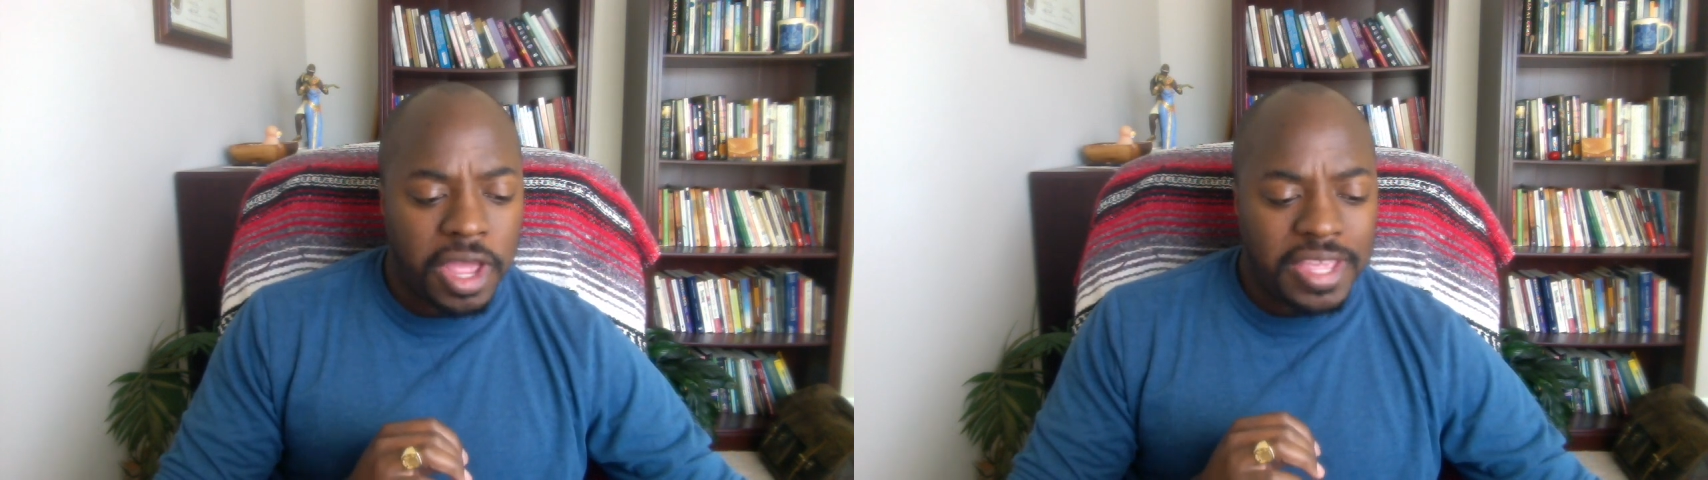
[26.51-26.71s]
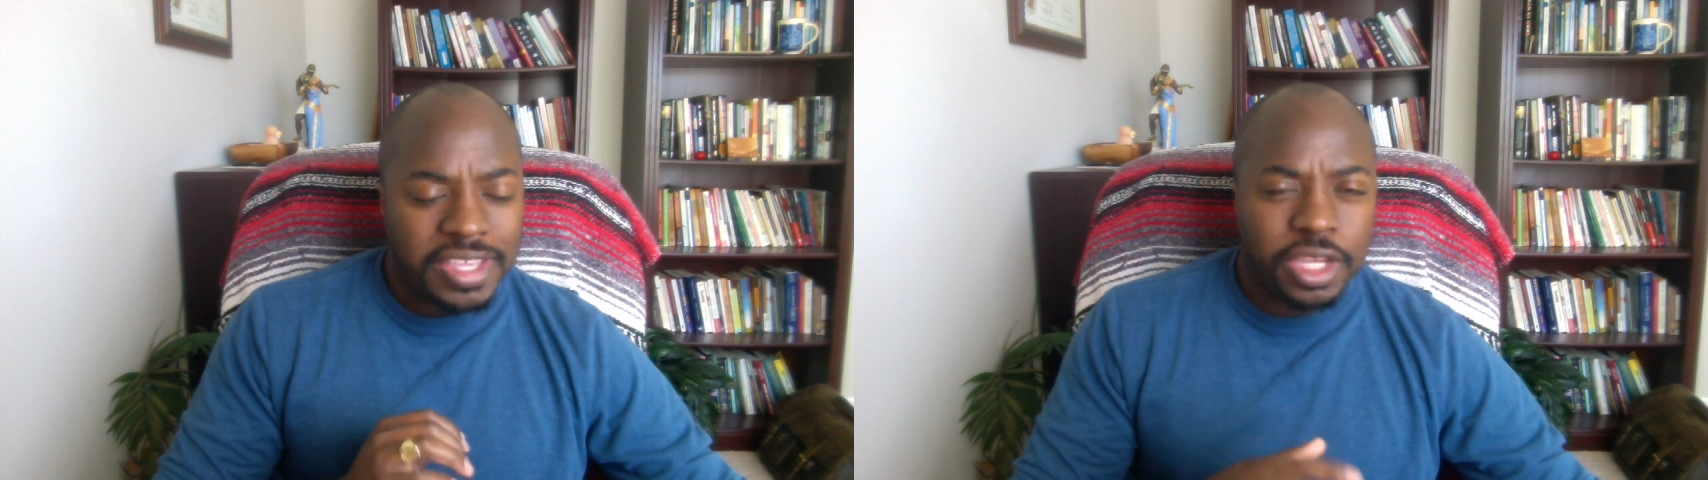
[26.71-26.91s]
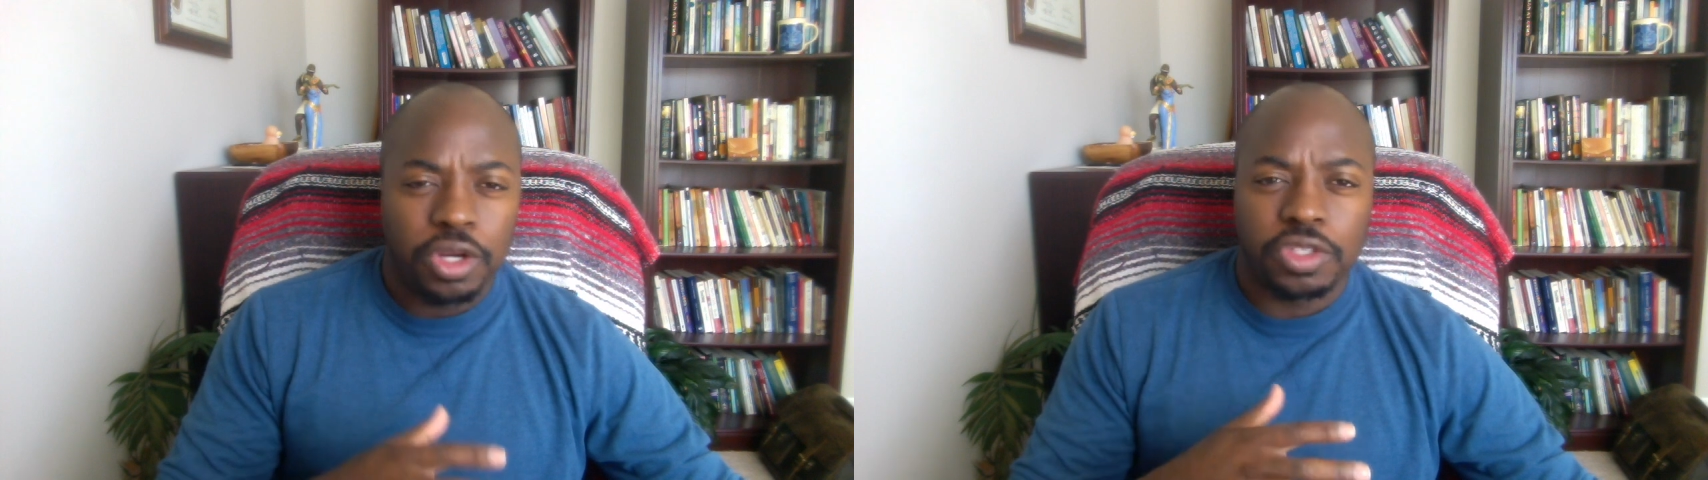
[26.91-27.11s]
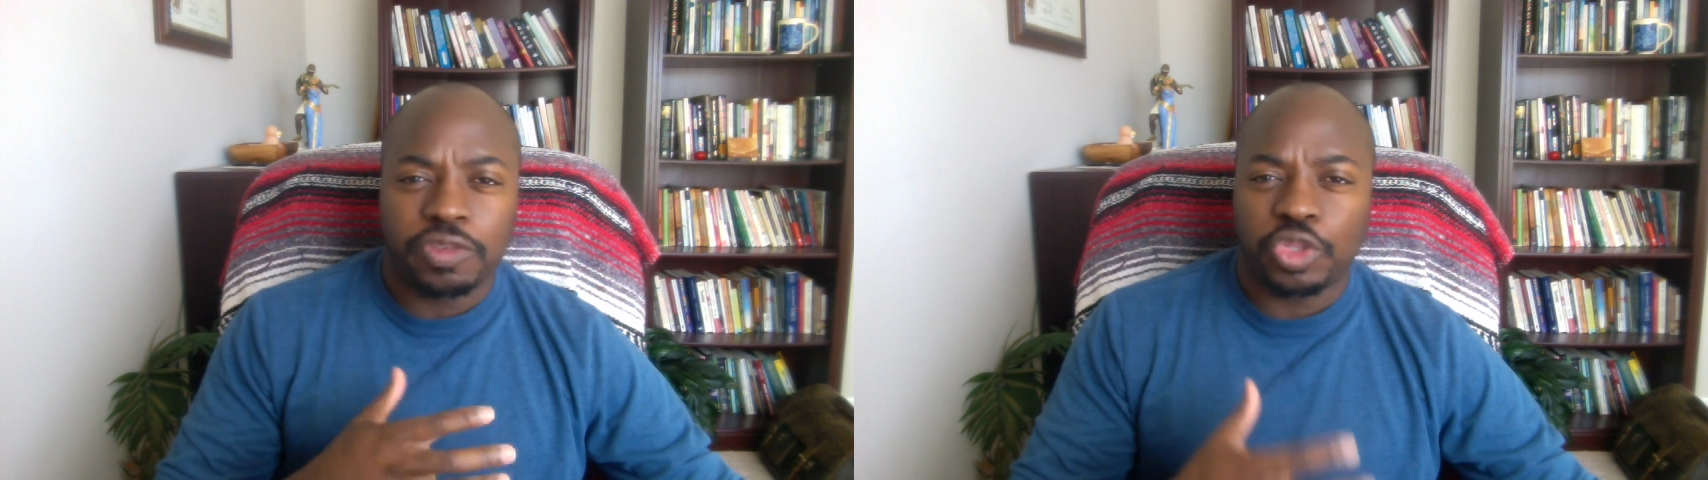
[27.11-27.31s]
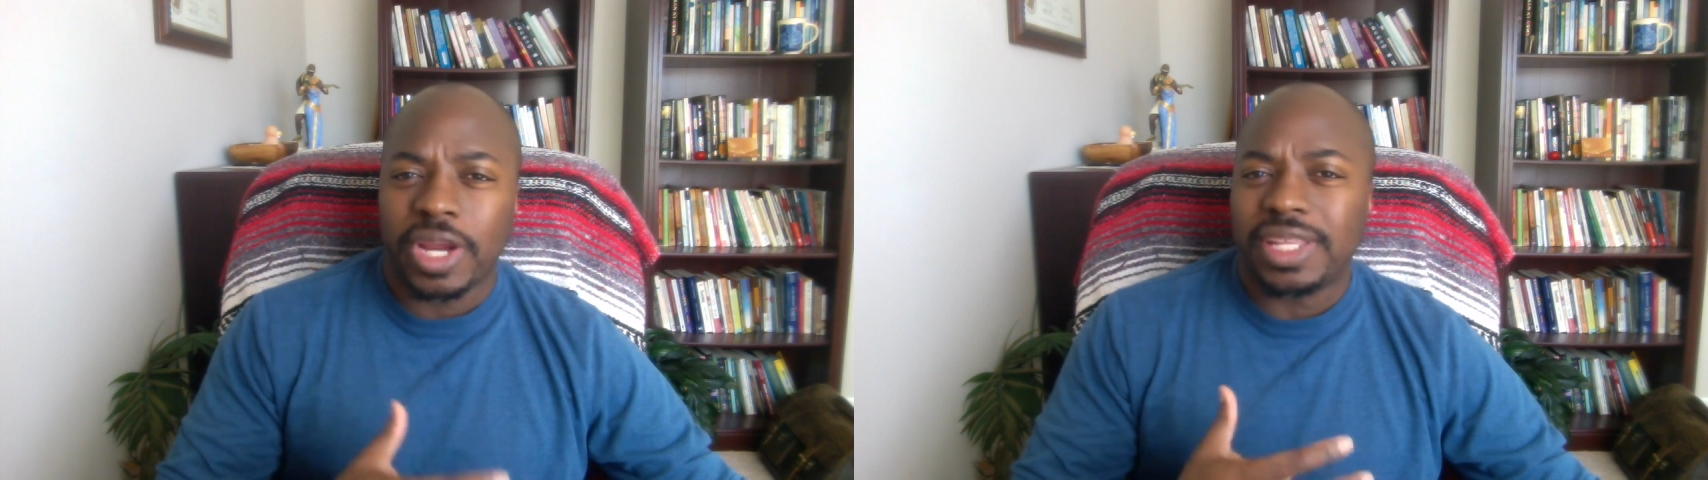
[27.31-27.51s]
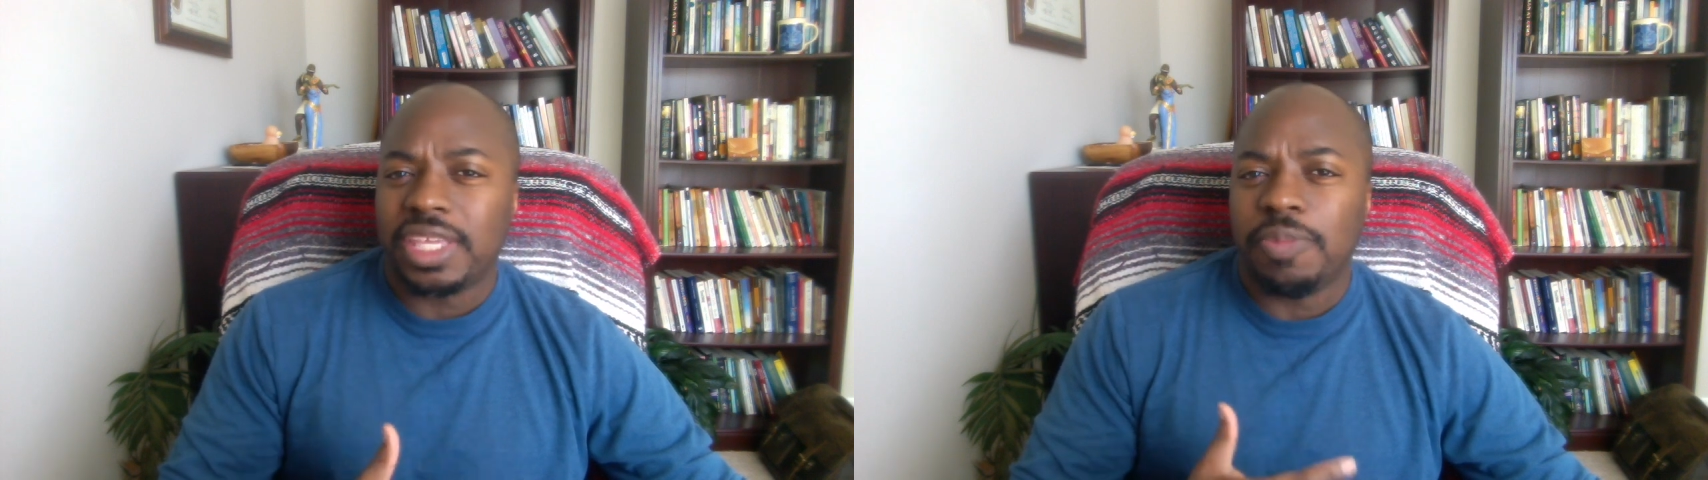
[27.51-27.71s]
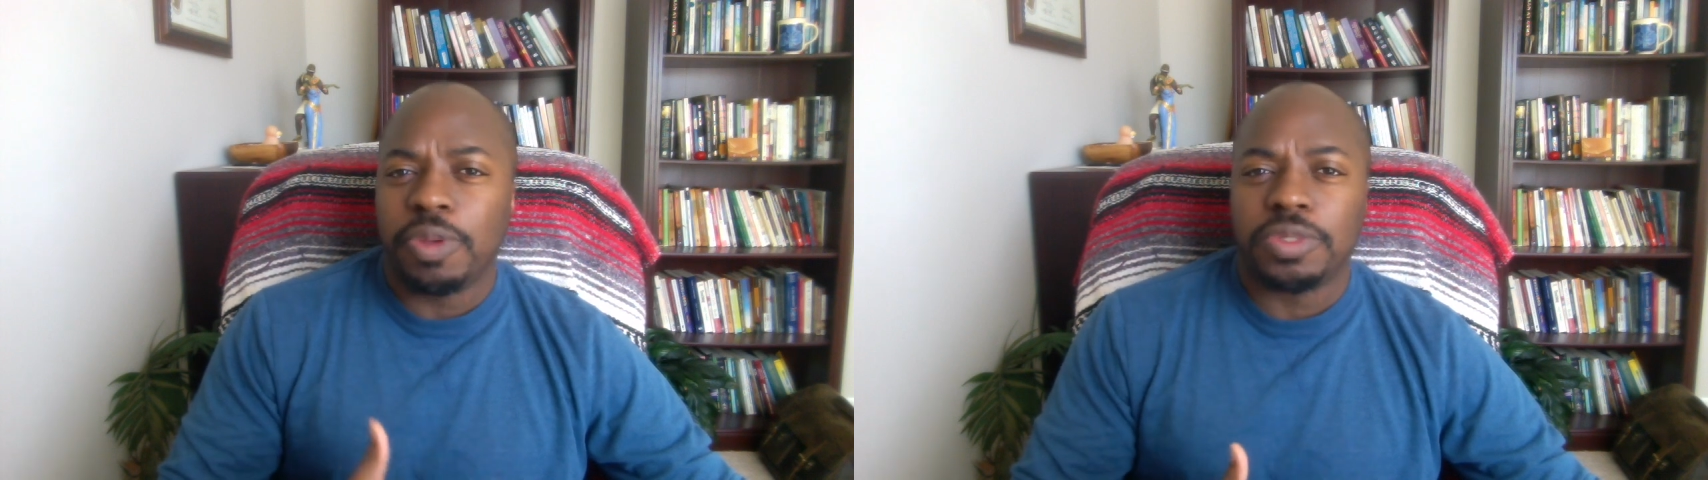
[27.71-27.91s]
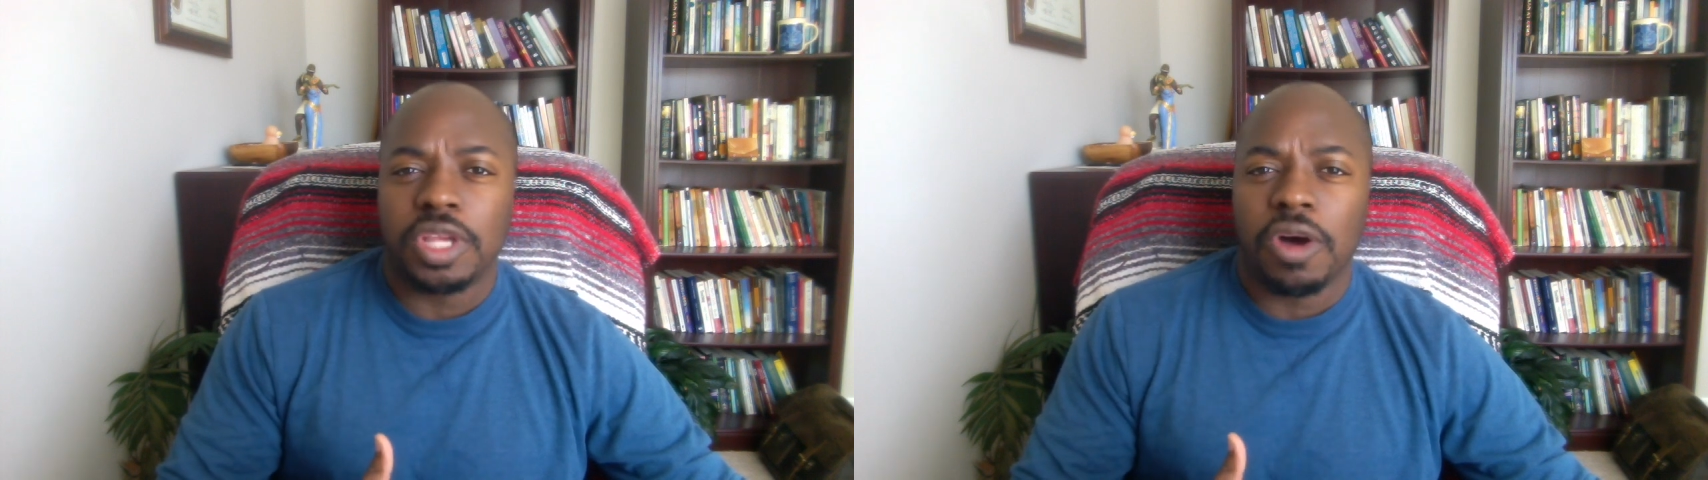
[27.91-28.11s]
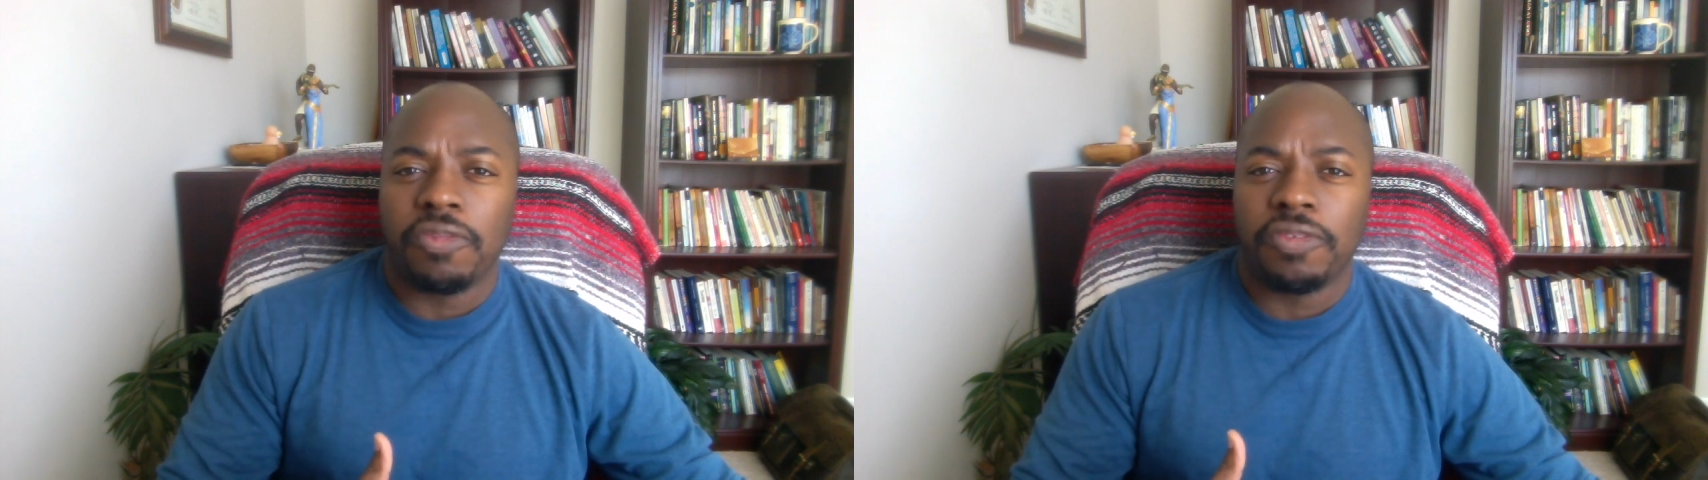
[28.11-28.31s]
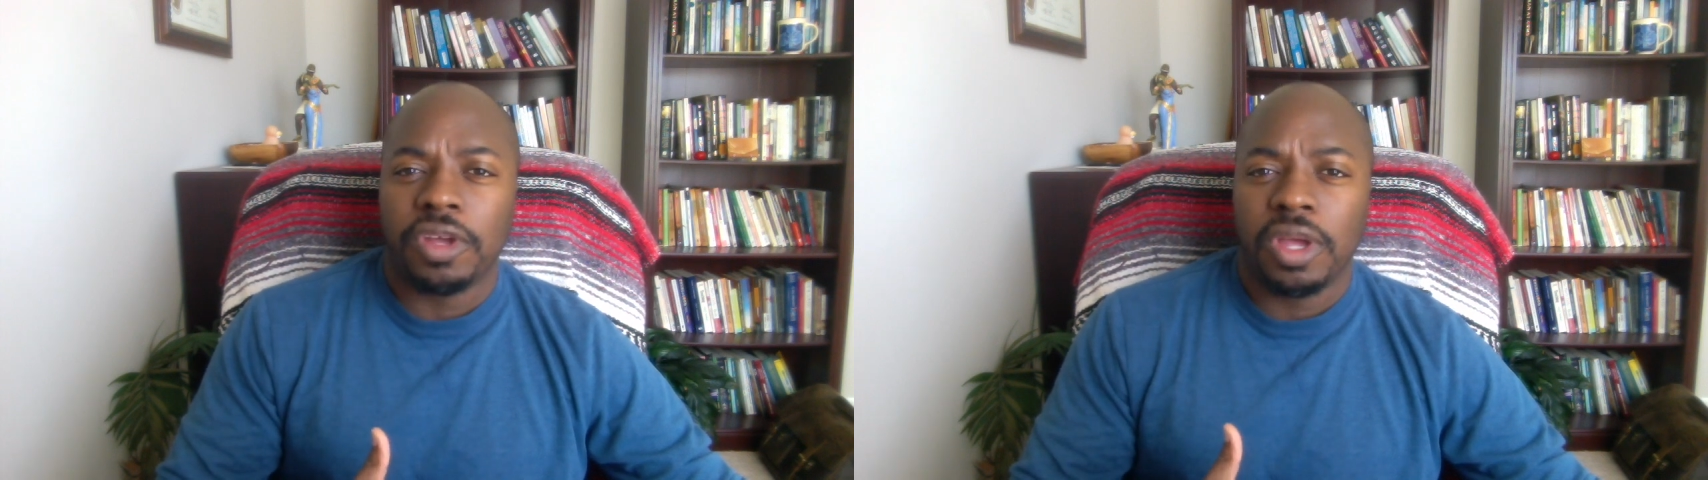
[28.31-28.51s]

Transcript: years of trying to keep himself